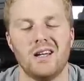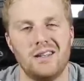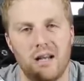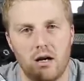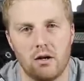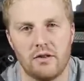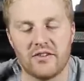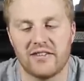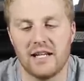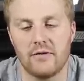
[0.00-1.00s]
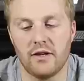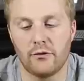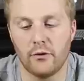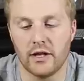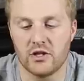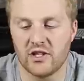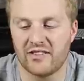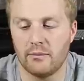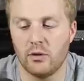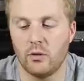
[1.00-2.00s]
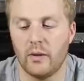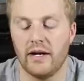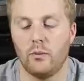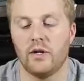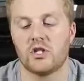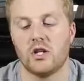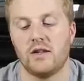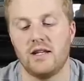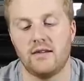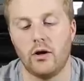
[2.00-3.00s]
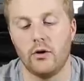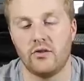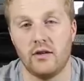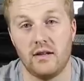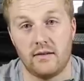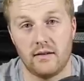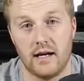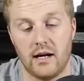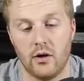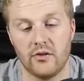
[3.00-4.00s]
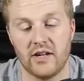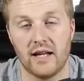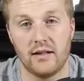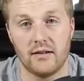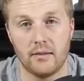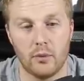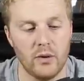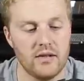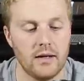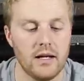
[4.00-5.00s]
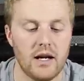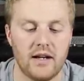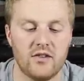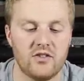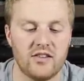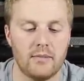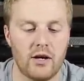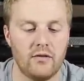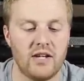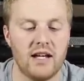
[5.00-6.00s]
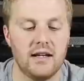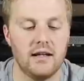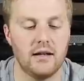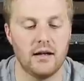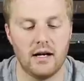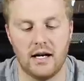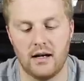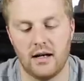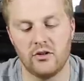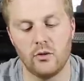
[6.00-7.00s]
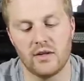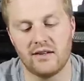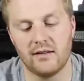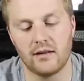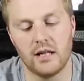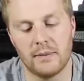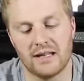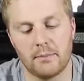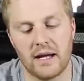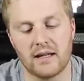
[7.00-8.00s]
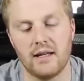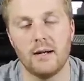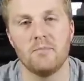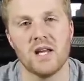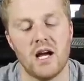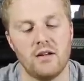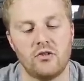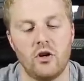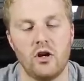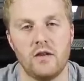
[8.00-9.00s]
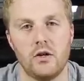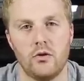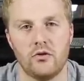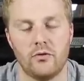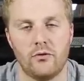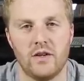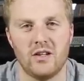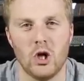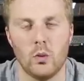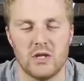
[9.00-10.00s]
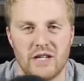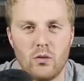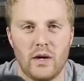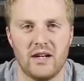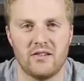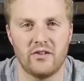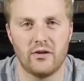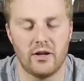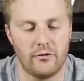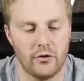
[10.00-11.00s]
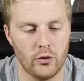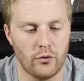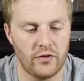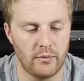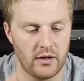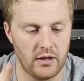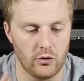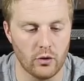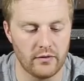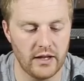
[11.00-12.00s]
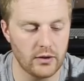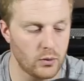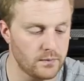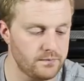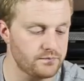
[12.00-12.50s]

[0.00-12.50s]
Now, the sleeve is fully adjustable in the way in which these hose outlets point, and that's just a matter of taking, undoing this little clip at the back here, and turning the unit to fit whichever way is desired for your fitment in your vehicle.